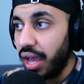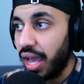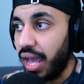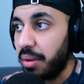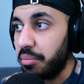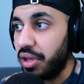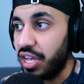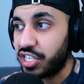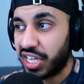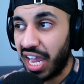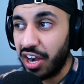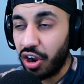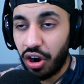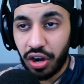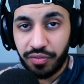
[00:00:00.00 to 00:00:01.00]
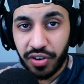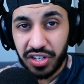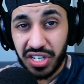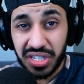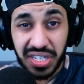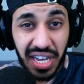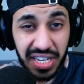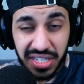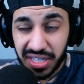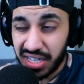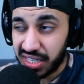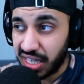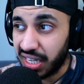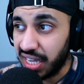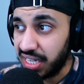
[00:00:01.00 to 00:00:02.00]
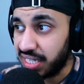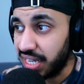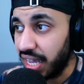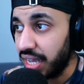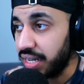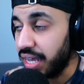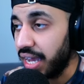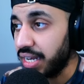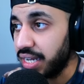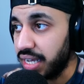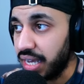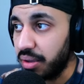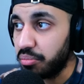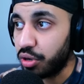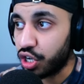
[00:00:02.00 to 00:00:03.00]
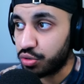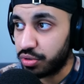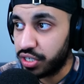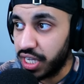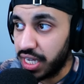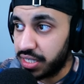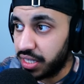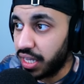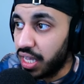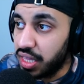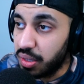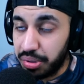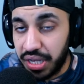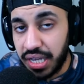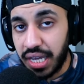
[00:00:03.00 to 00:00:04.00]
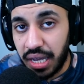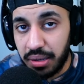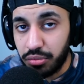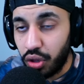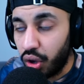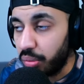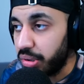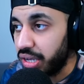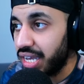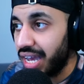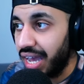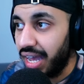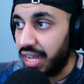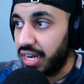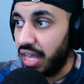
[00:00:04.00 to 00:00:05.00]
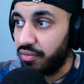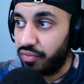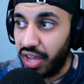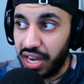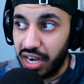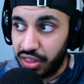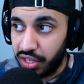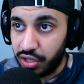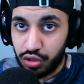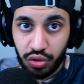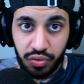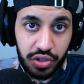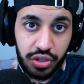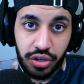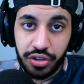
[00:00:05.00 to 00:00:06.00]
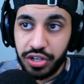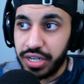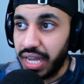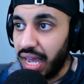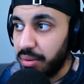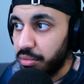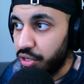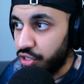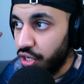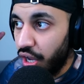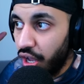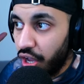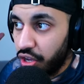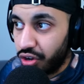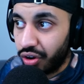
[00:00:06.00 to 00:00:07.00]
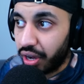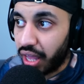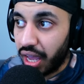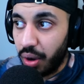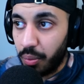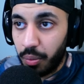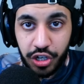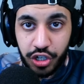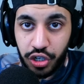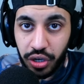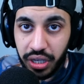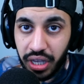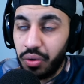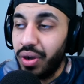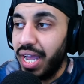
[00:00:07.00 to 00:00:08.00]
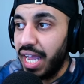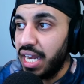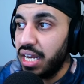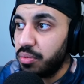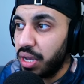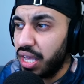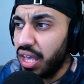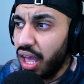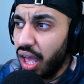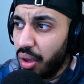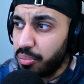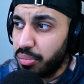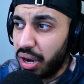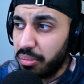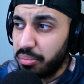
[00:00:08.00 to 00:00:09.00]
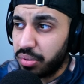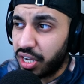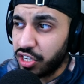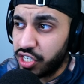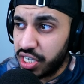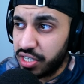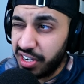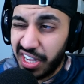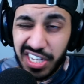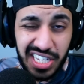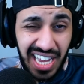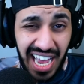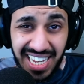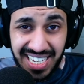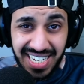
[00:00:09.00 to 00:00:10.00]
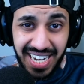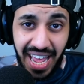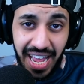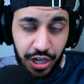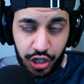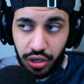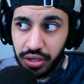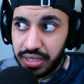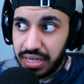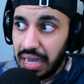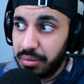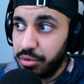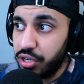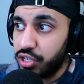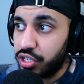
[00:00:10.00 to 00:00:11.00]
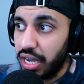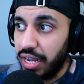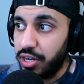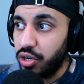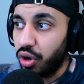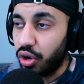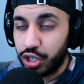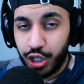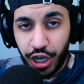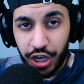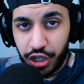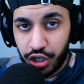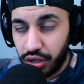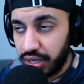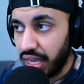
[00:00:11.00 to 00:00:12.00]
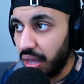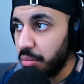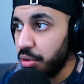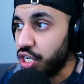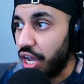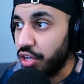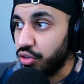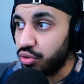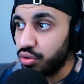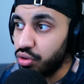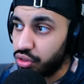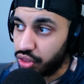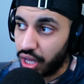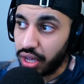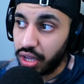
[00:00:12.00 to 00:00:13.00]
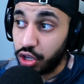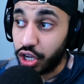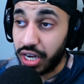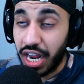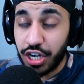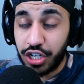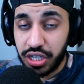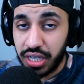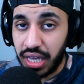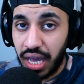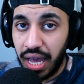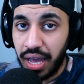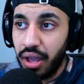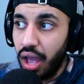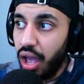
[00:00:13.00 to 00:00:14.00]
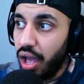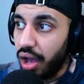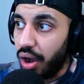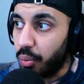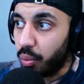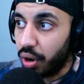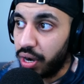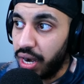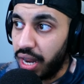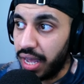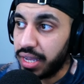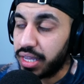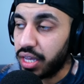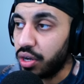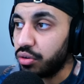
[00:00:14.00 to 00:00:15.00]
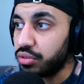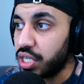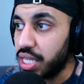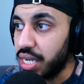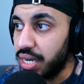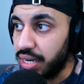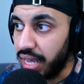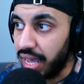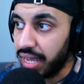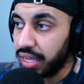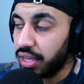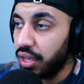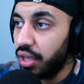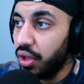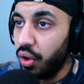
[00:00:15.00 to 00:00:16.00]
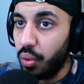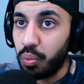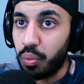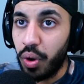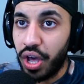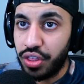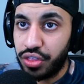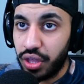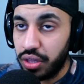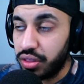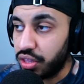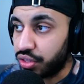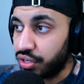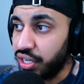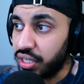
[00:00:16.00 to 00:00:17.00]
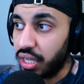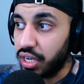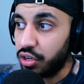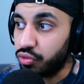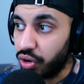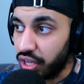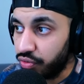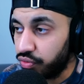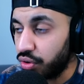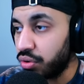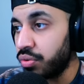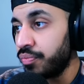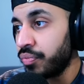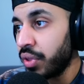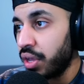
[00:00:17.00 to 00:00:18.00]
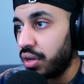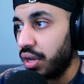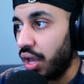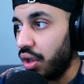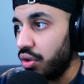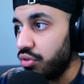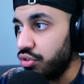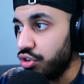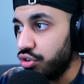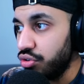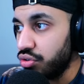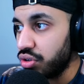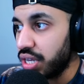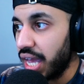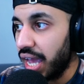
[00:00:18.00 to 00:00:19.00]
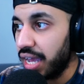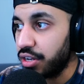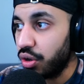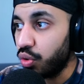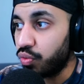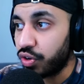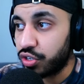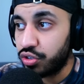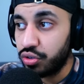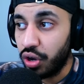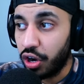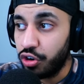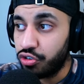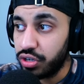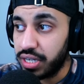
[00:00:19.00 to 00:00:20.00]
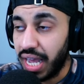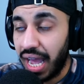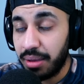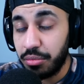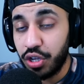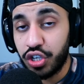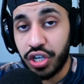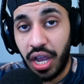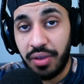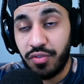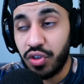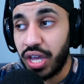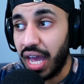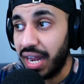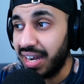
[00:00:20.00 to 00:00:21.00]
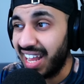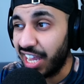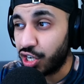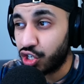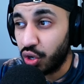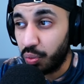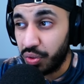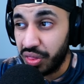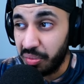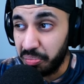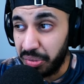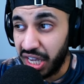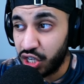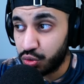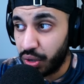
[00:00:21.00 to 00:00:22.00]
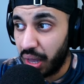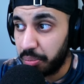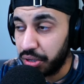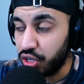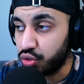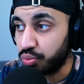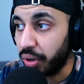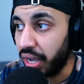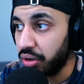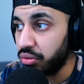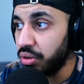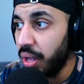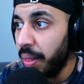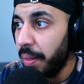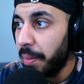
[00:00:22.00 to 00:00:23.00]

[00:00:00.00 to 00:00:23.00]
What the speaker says: It's kind of hard for us to test this, like I said, in-game, because we're testing it in the pre-game lobby, and if anything is over 200 damage, you're going to get a one-shot kill anyway. But considering it is neck shot damage and not chest shot damage, I do think you can actually get a one-hit kill to the neck with the 3-line rifle. Now, you do get over 200 damage if you get a neck shot with the base weapon as well.